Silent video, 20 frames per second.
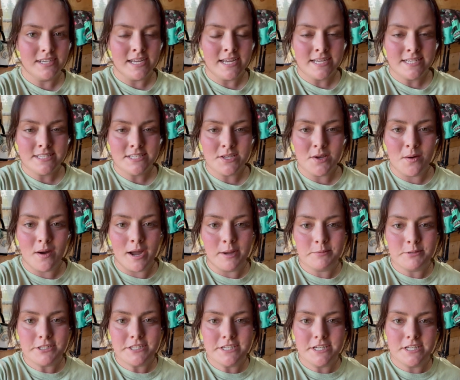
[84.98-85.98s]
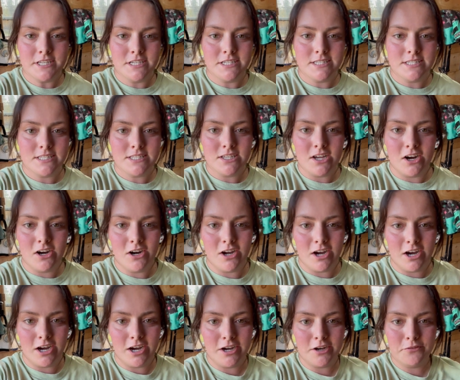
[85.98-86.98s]
So I'm just gonna start
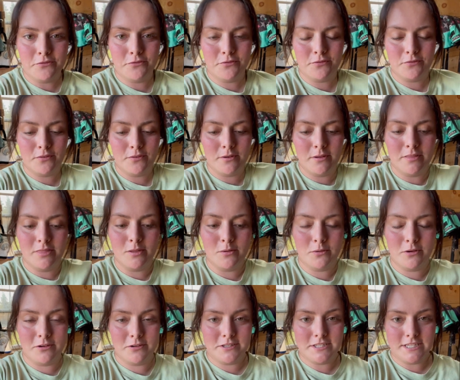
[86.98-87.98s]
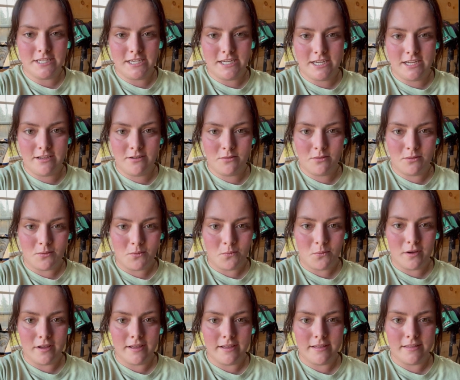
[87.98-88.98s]
off the routine
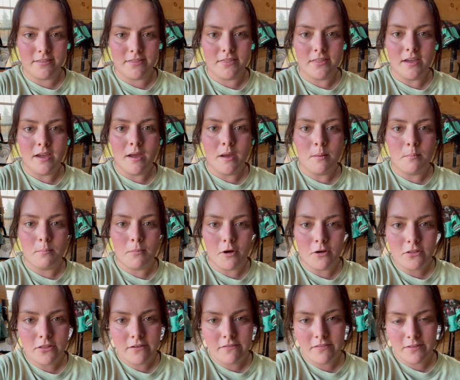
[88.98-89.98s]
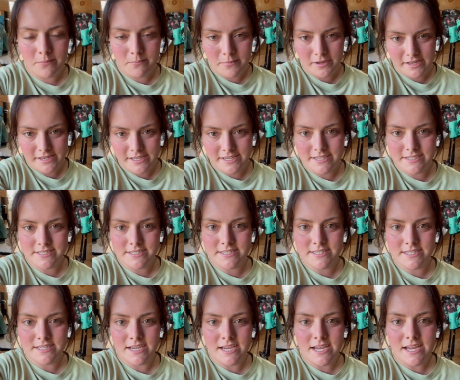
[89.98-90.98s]
with both of the
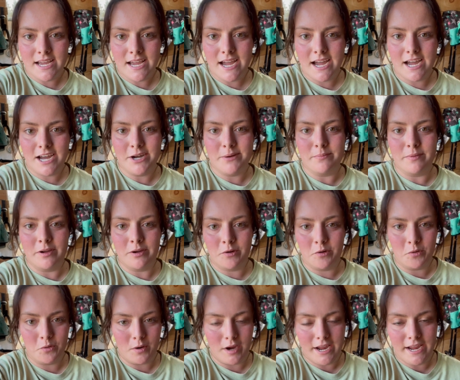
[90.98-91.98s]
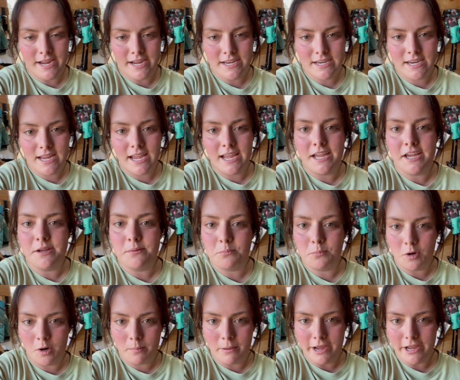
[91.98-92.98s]
minis, grain and
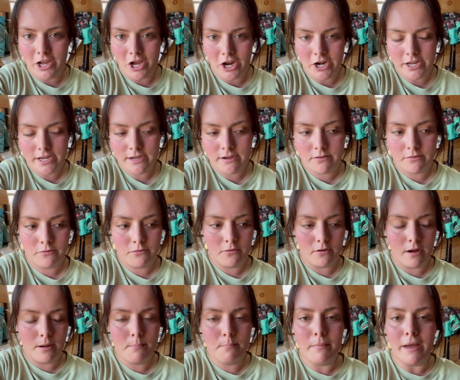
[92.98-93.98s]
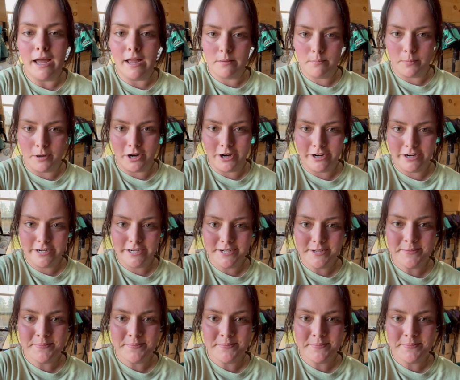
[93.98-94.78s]
probiotic from Mad Barn.